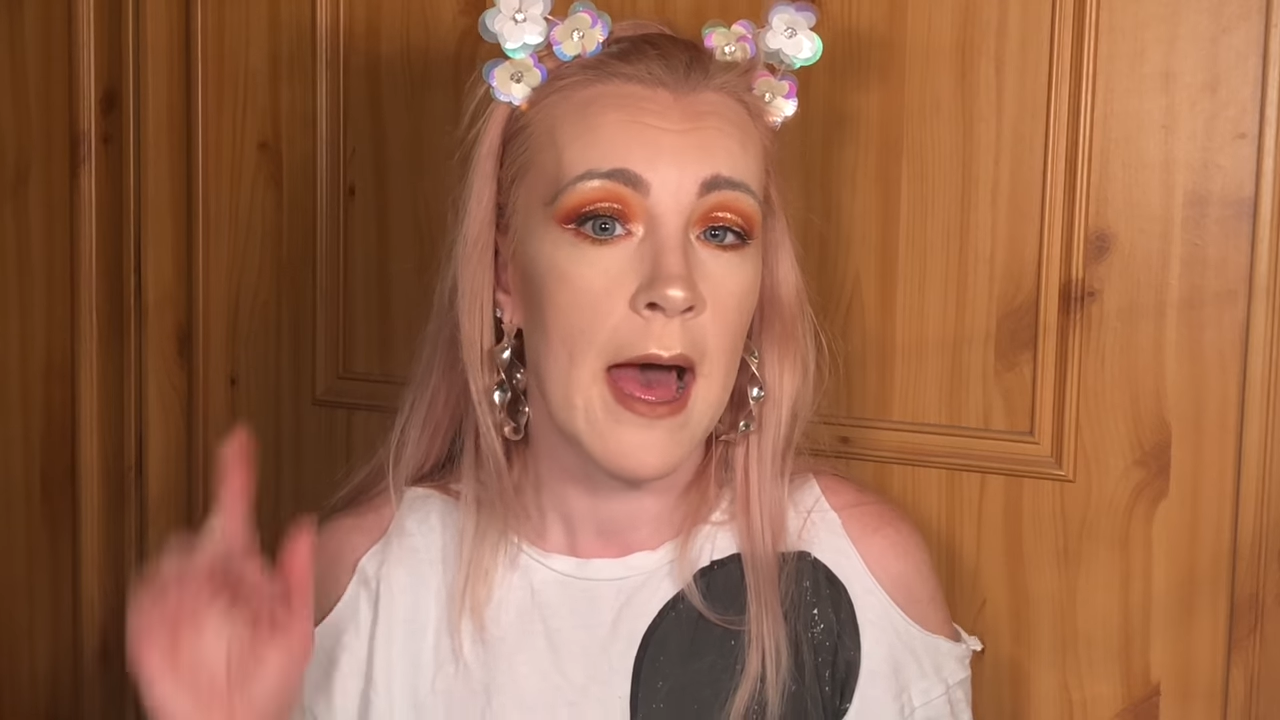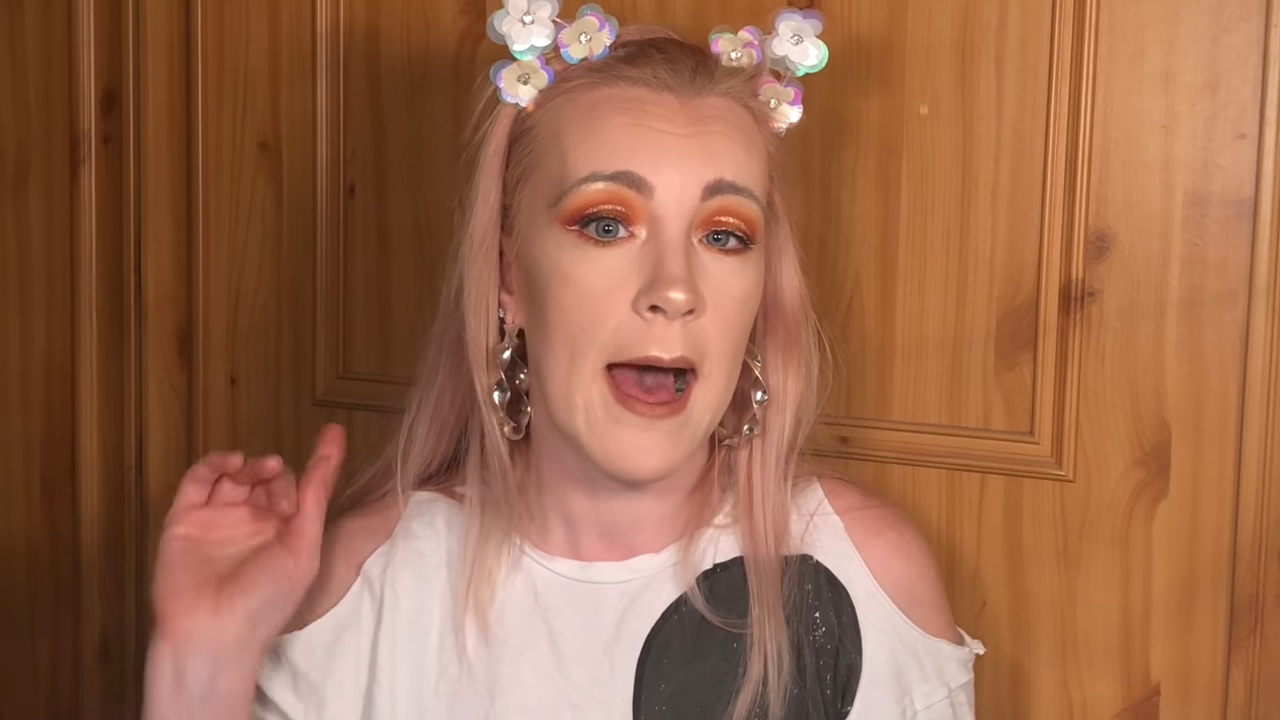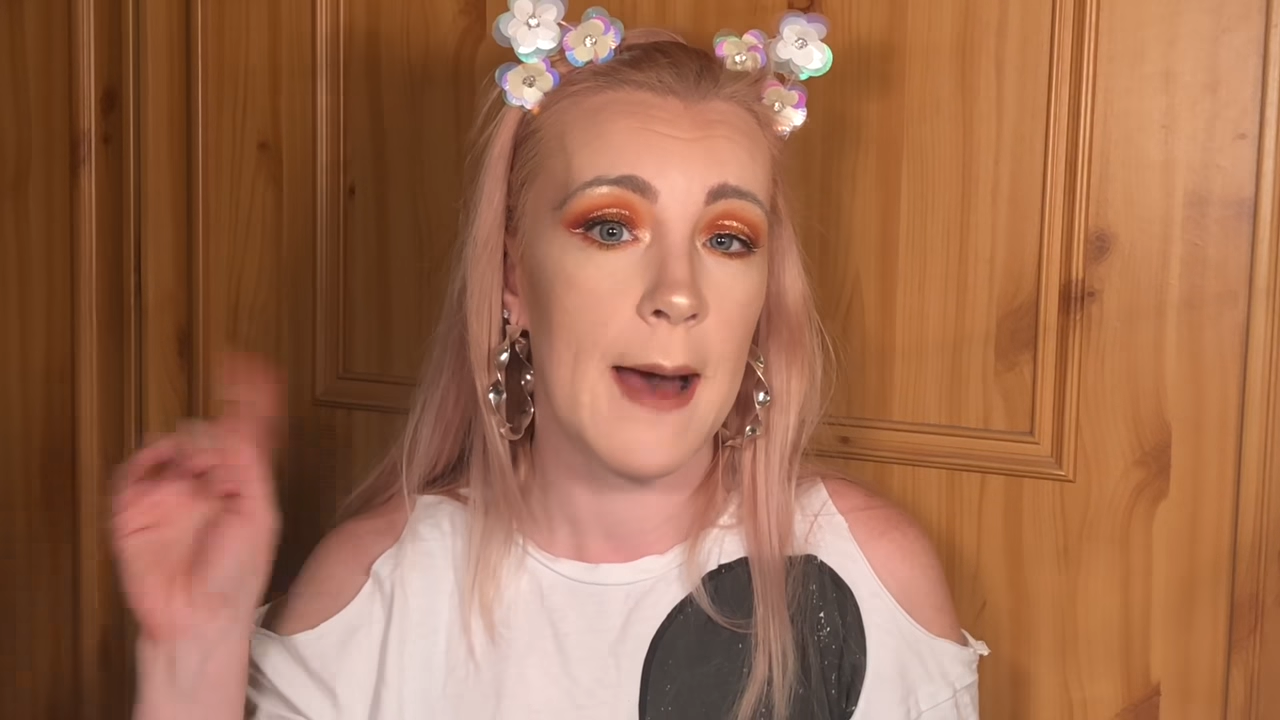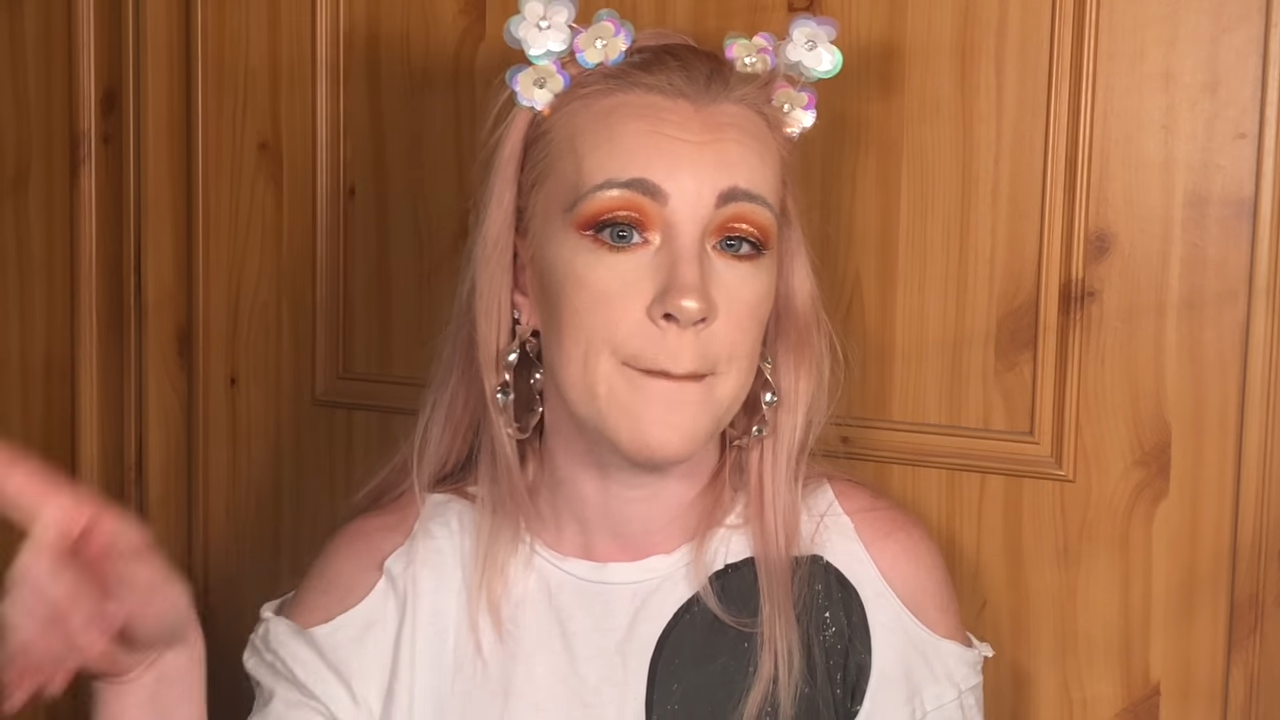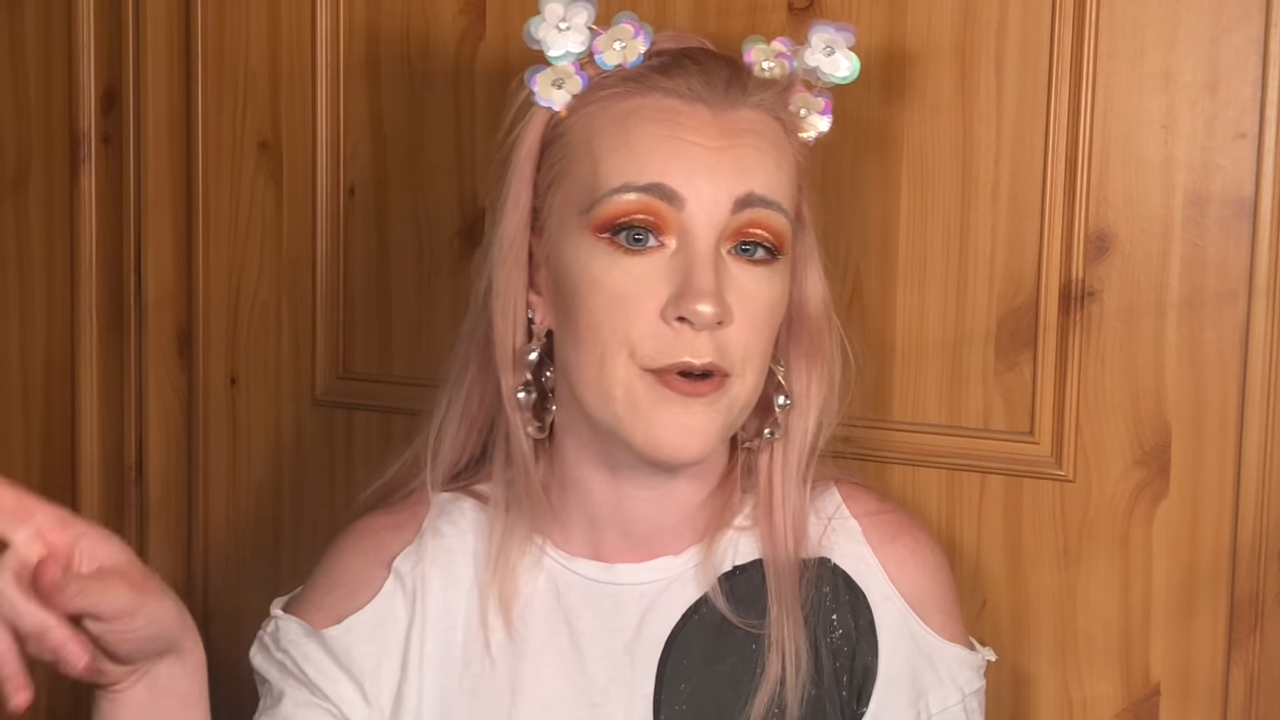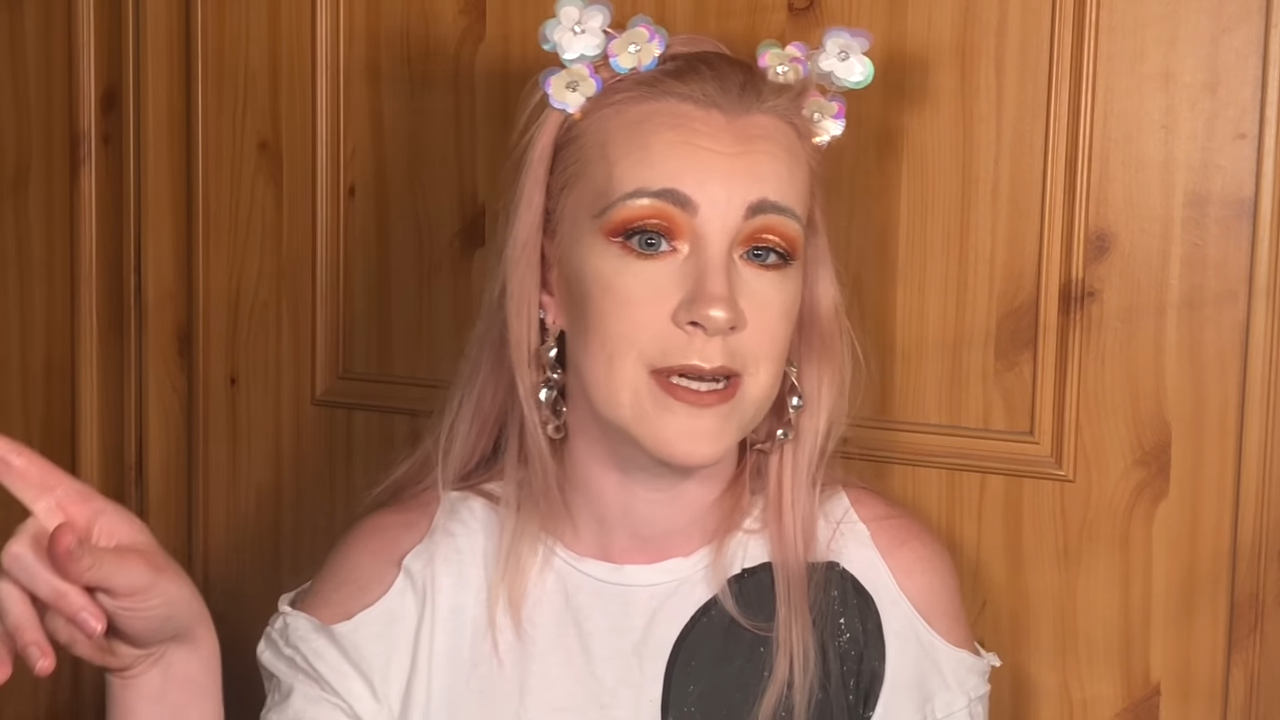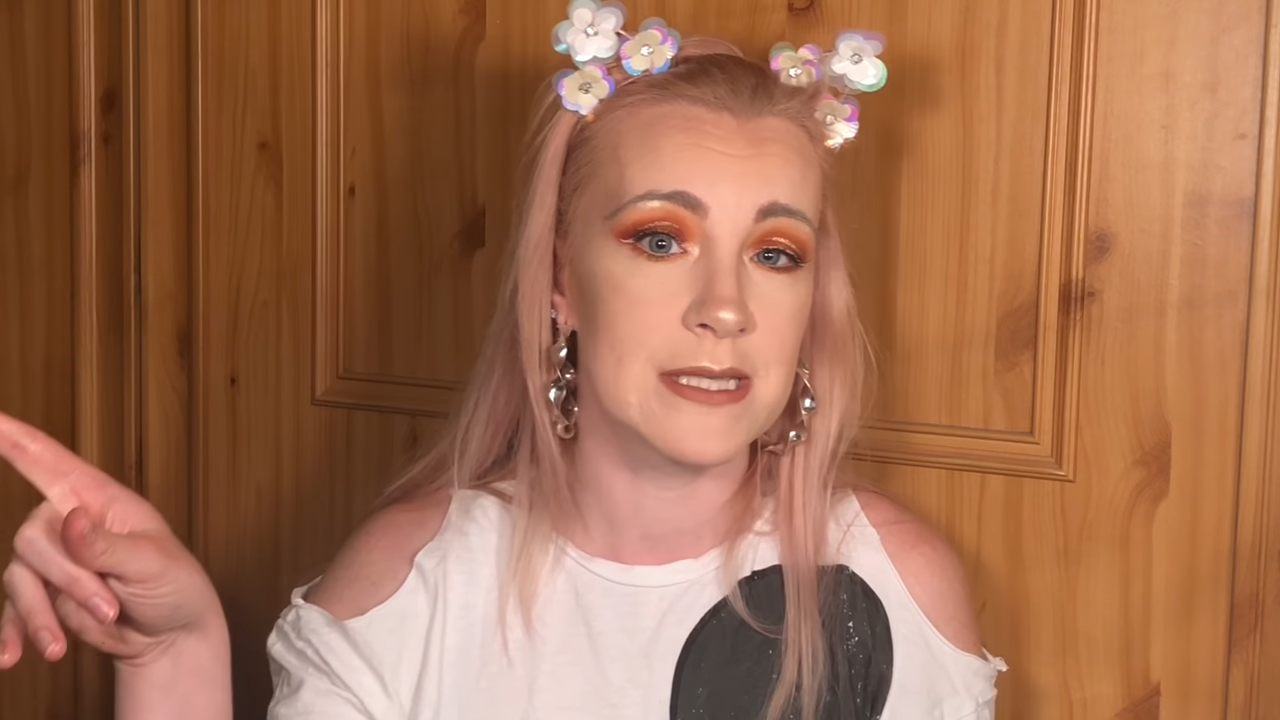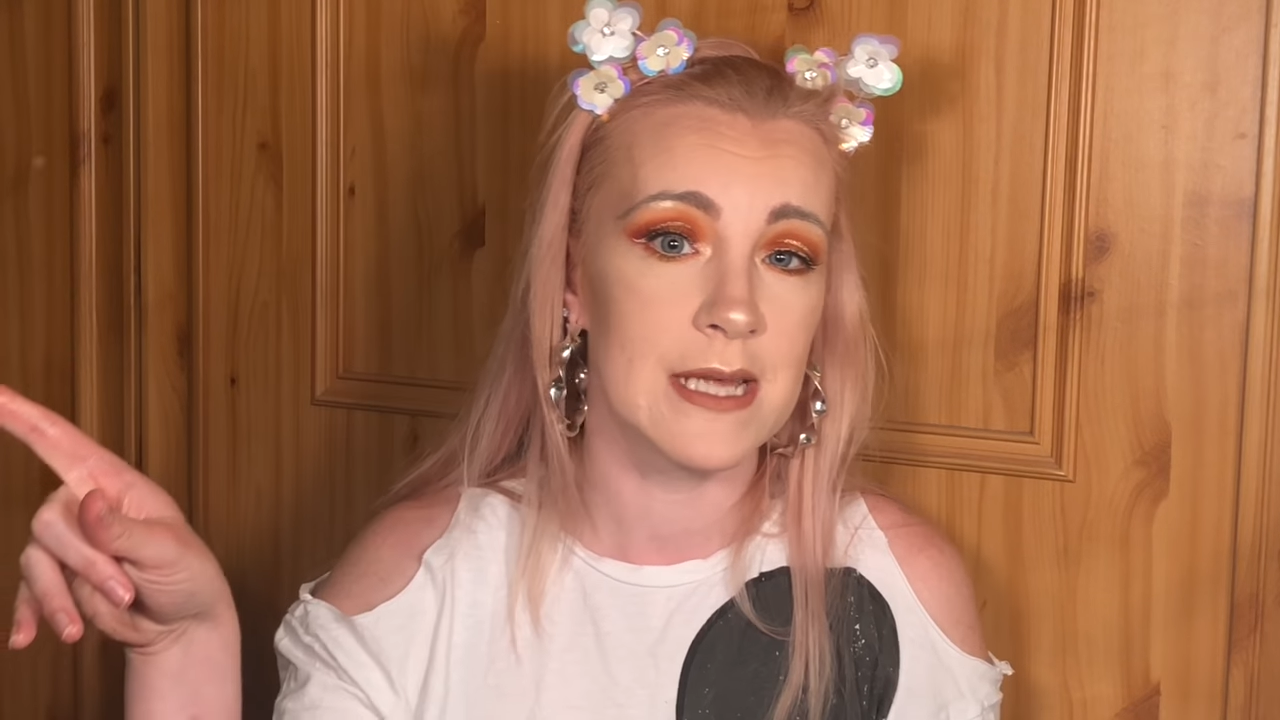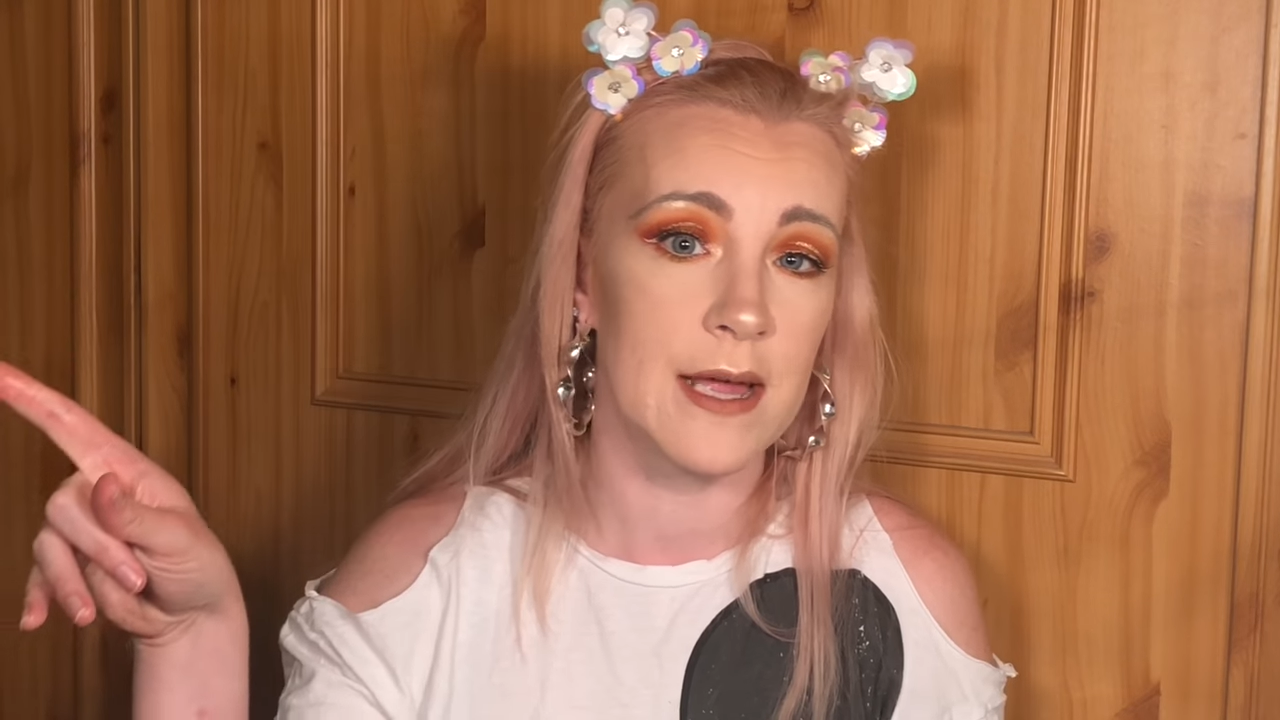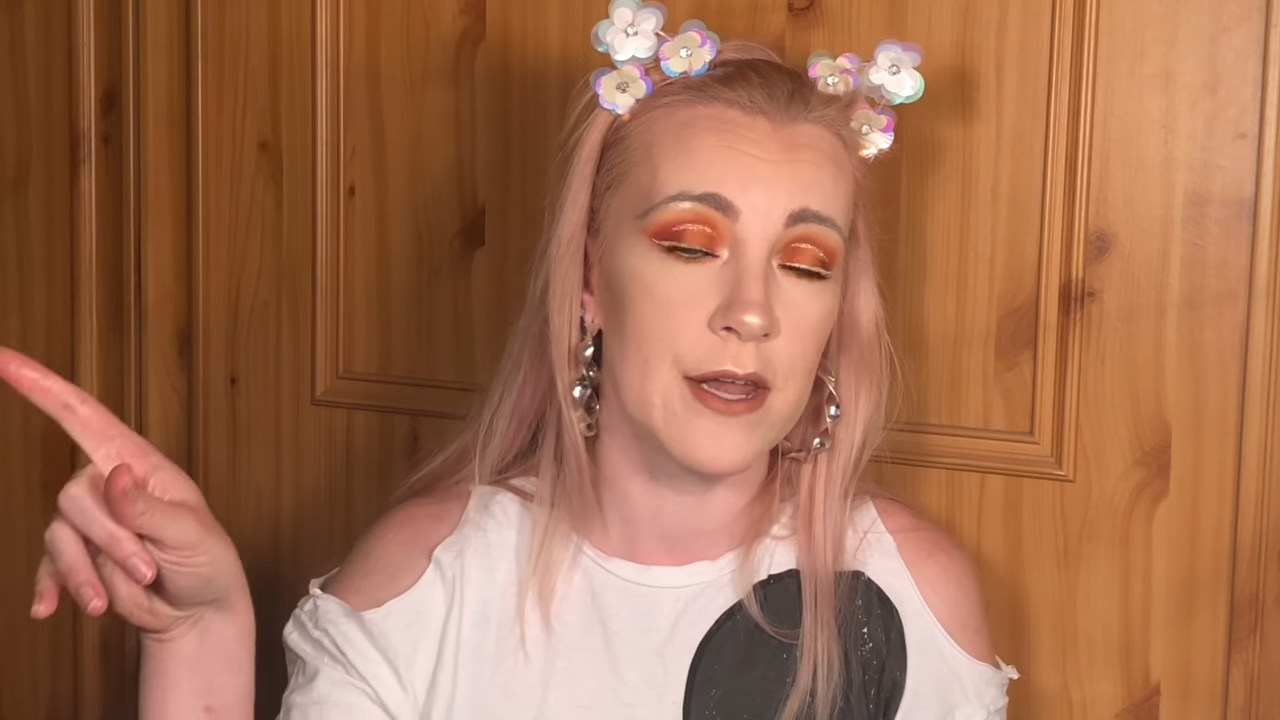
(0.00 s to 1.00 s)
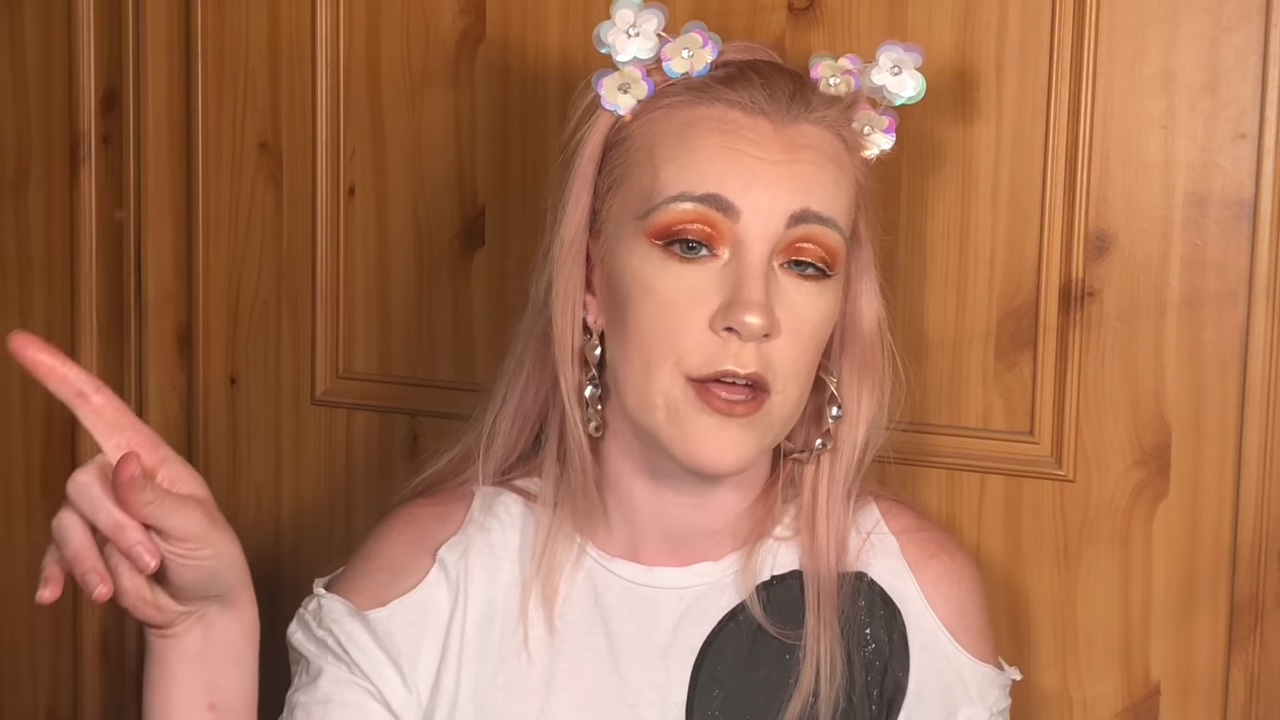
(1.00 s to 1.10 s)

And press that